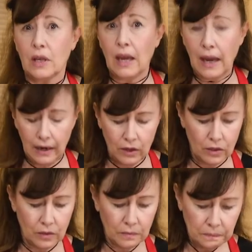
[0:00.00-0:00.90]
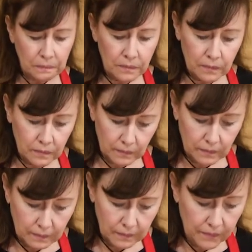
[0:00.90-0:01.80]
the kale
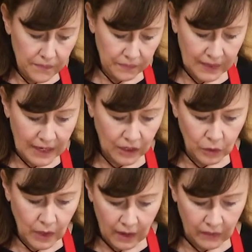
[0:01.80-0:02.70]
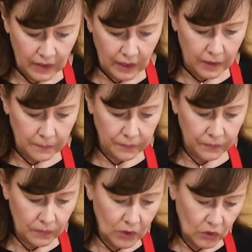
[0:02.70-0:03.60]
that you have in there.
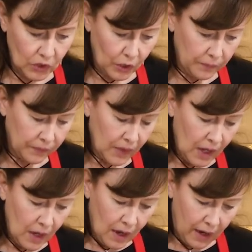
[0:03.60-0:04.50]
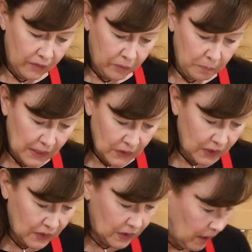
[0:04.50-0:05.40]
So I've mixed this